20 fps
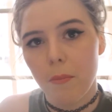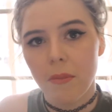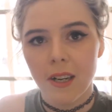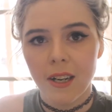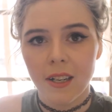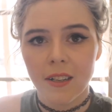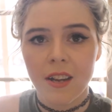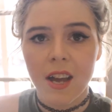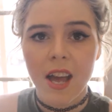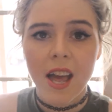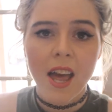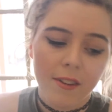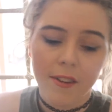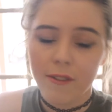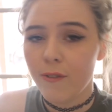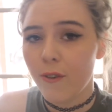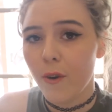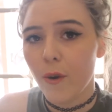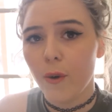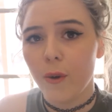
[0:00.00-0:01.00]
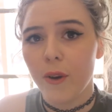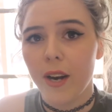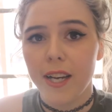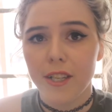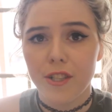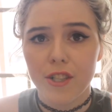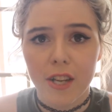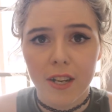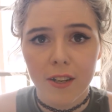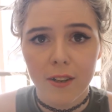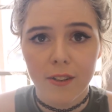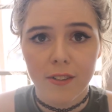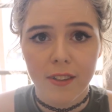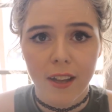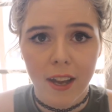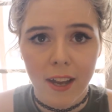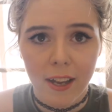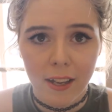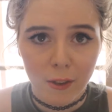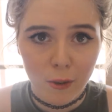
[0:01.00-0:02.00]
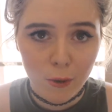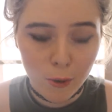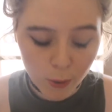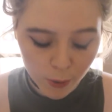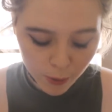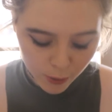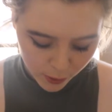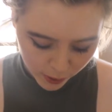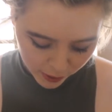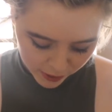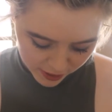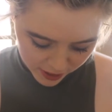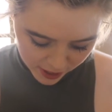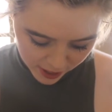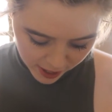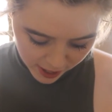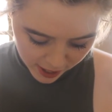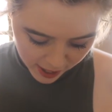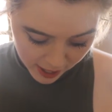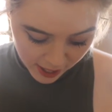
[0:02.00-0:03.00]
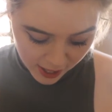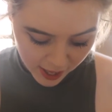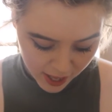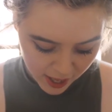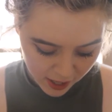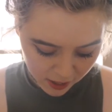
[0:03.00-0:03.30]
but the foiled eyeshadows I could not deny,